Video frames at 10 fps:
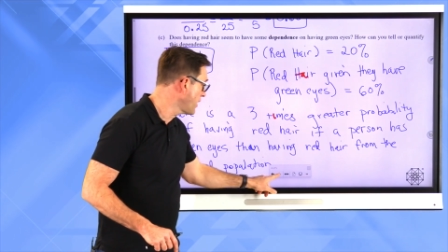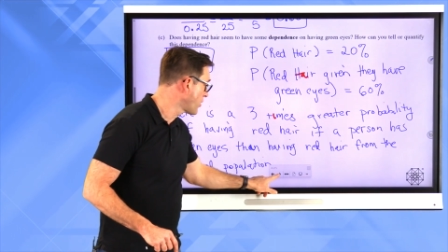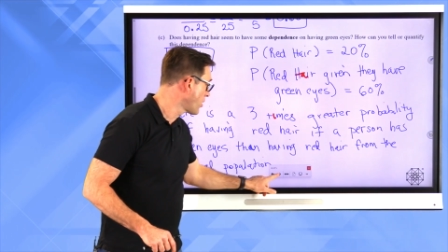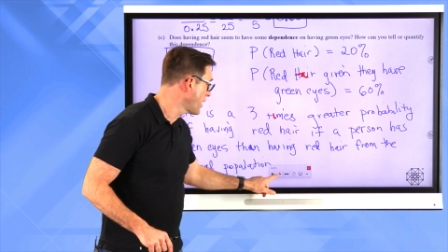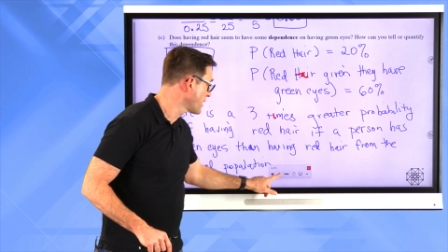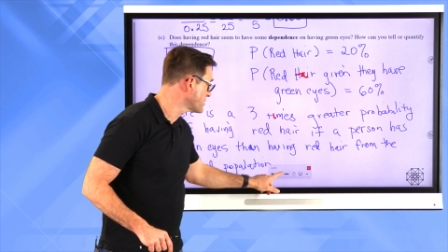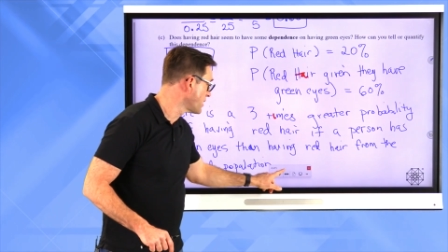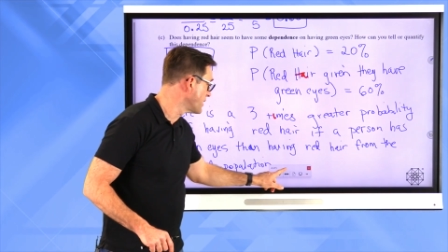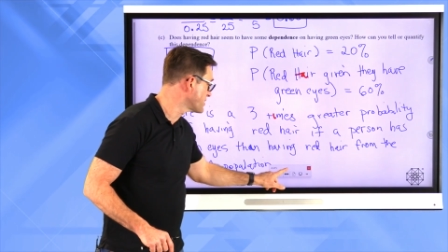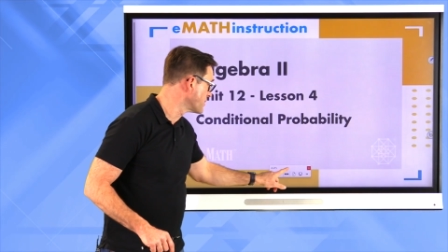in our next
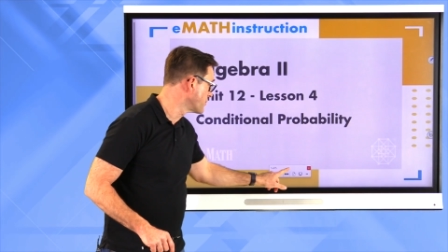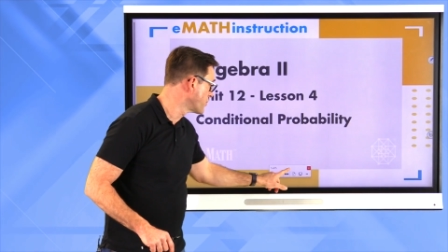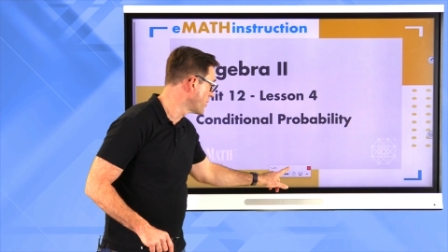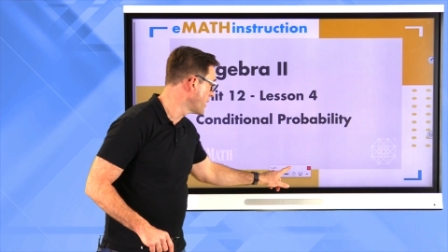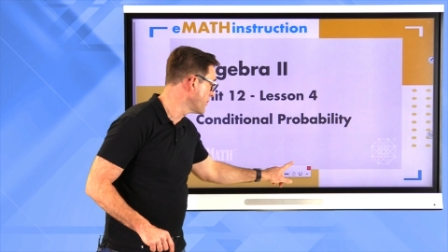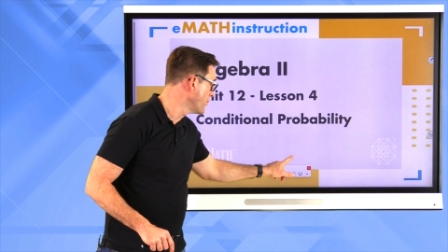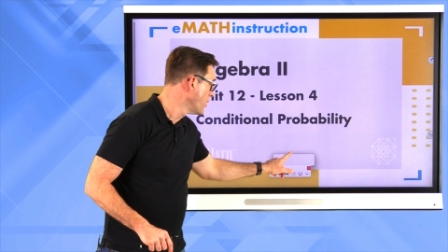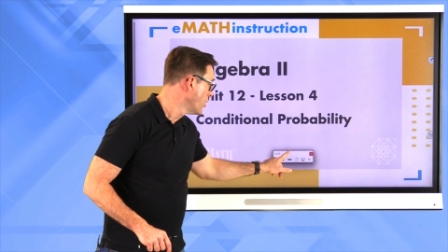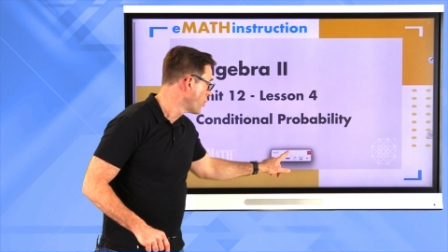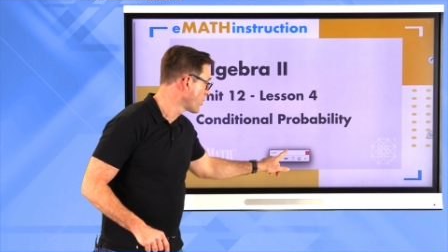lesson, right?
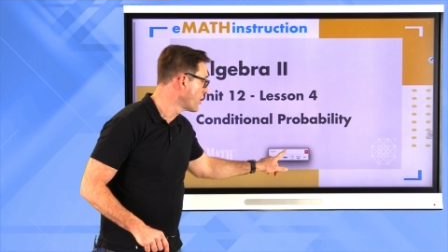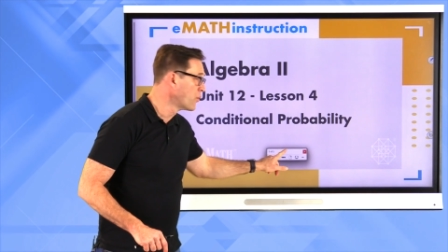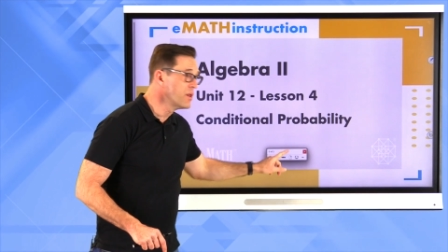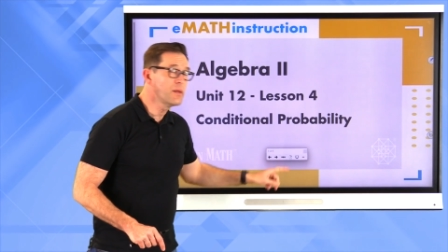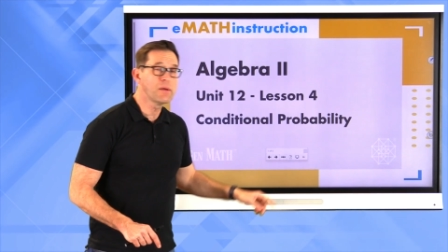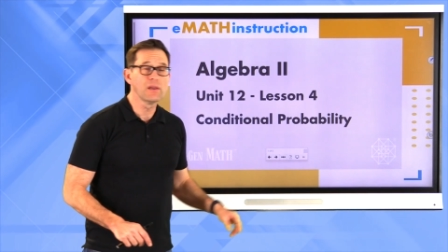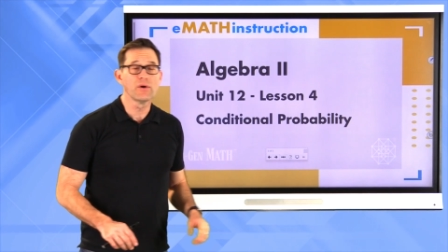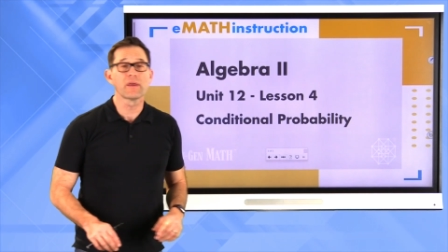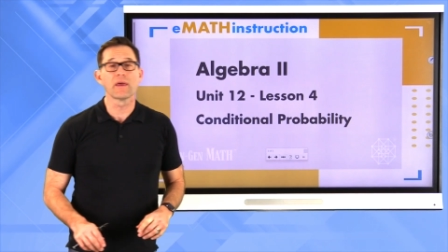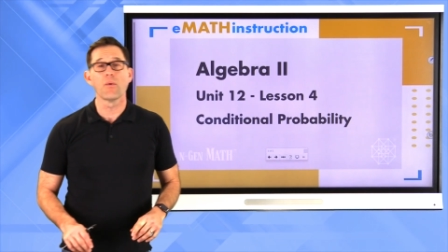We're going to really be
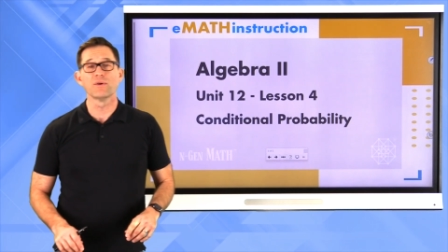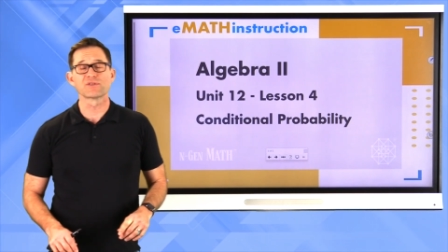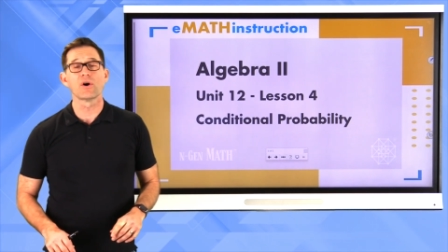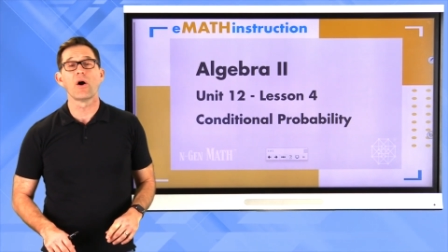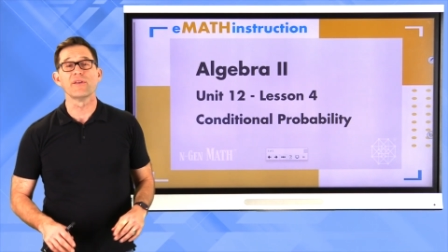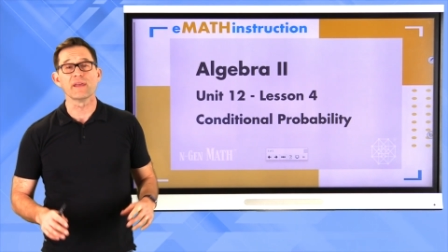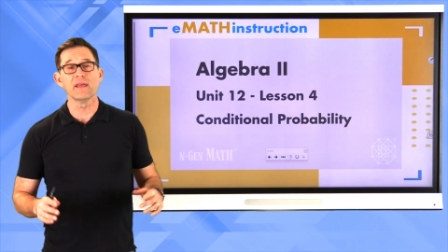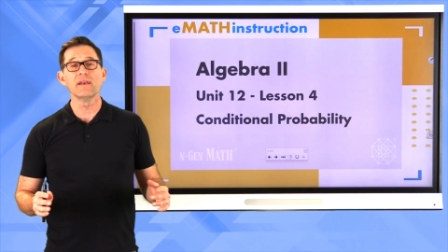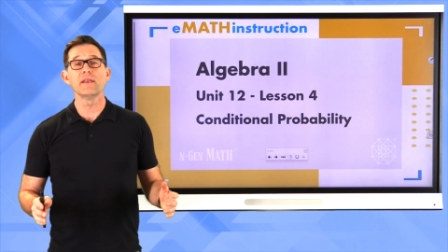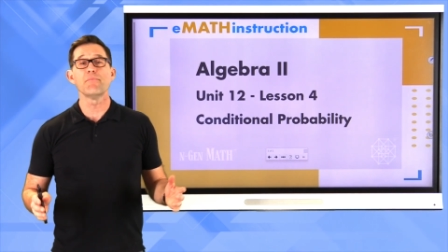looking at what's called
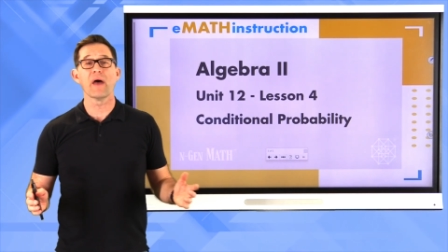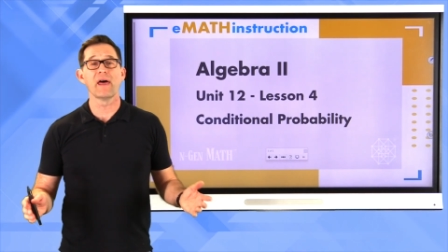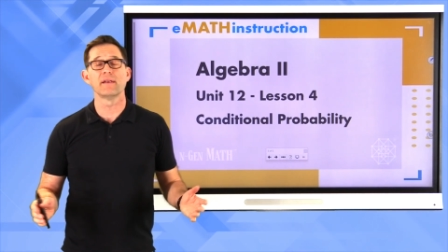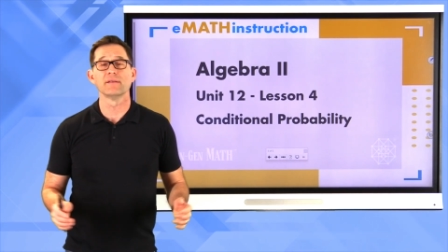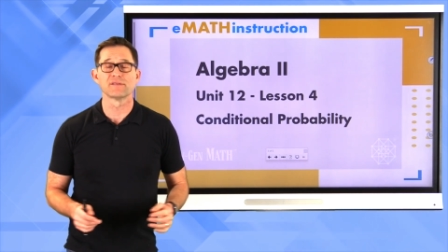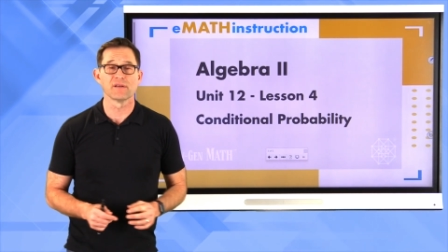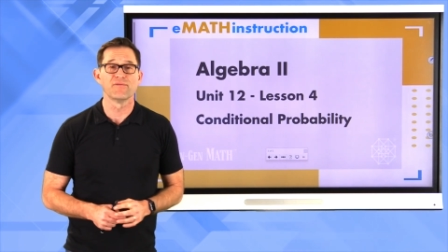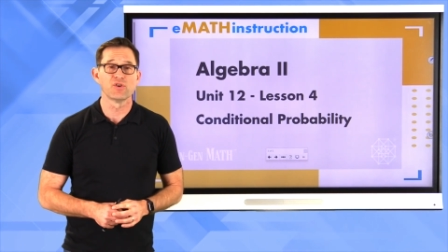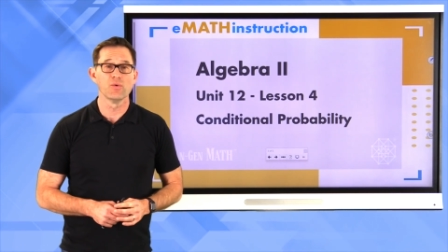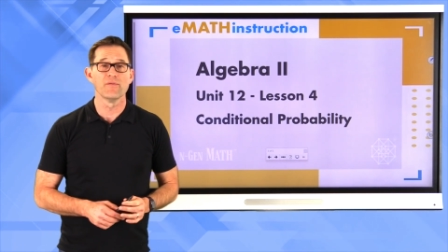independence
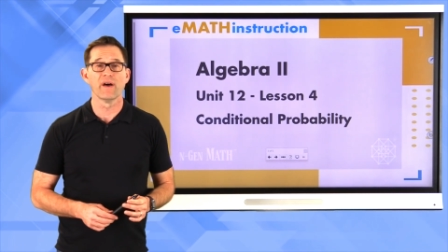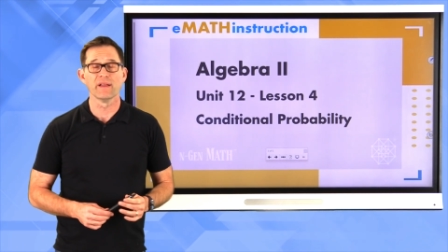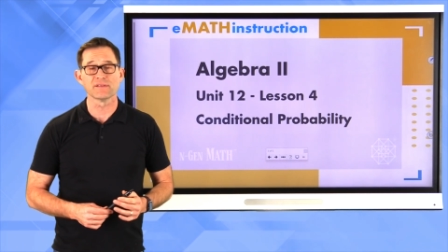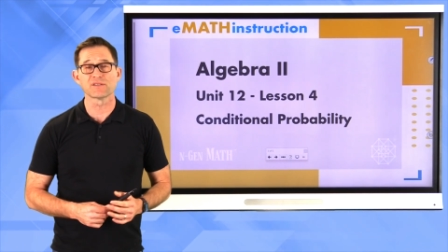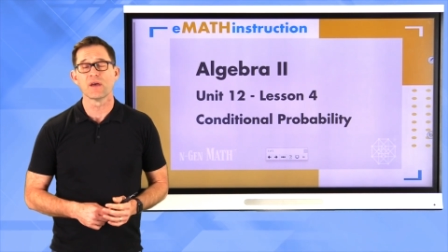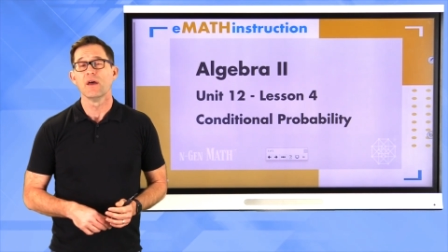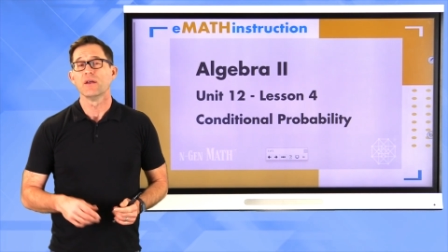of two events.